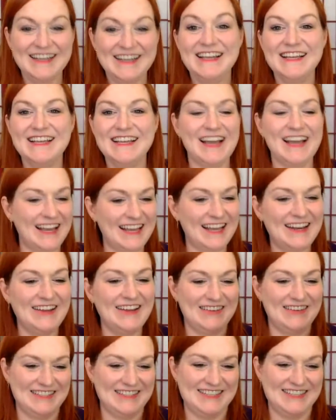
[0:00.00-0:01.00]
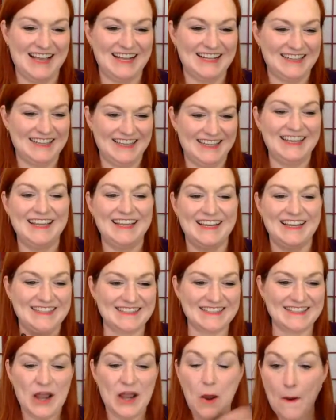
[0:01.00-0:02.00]
I know exactly, yes.
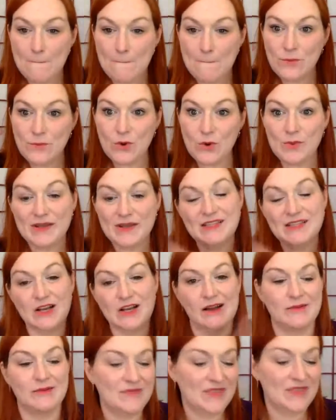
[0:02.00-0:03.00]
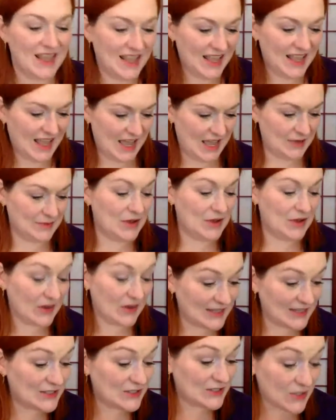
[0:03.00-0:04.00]
It's gone. Um, all right,
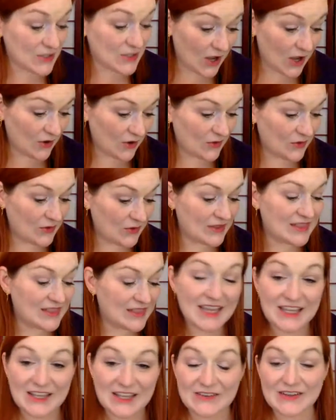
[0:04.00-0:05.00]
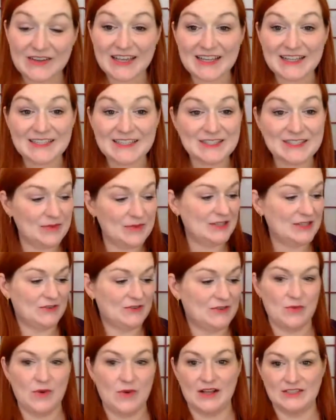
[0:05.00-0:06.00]
so thank you again so much for
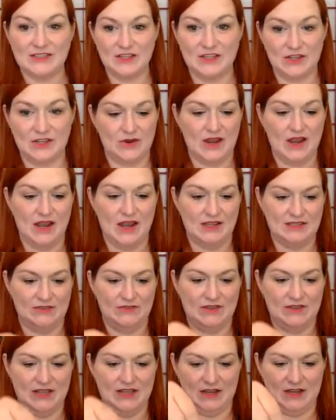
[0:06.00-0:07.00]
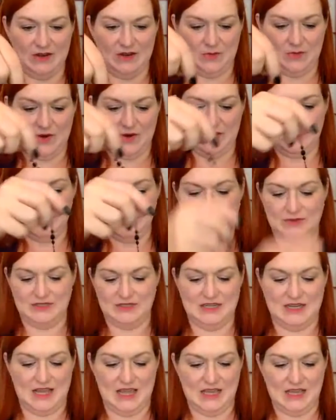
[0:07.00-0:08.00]
watching, you guys. I feel like I ought to wear this one
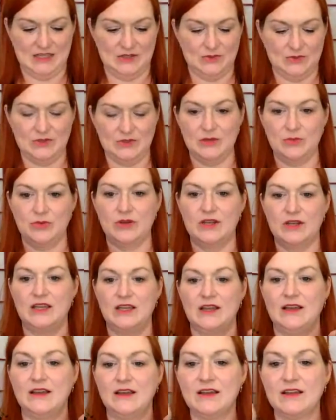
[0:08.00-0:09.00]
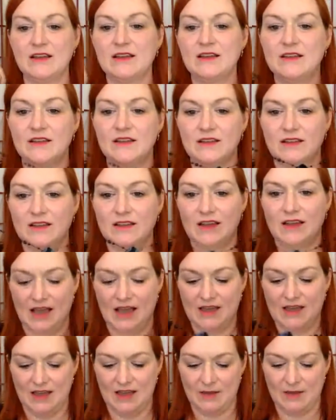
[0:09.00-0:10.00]
today. It's really pretty, huh?
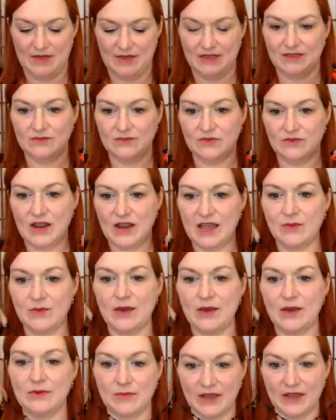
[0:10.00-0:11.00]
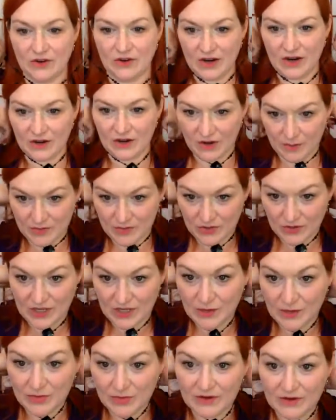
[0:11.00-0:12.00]
I, I mean, right? Why would my great-grandmother
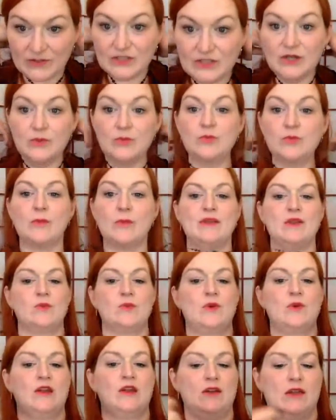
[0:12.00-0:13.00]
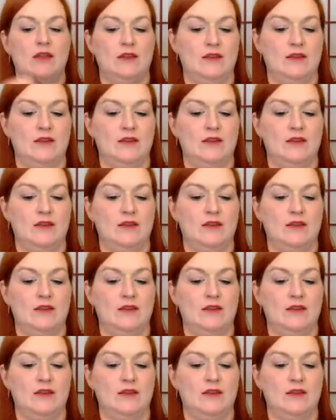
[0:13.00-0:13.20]
keep it if she didn't want me to wear it,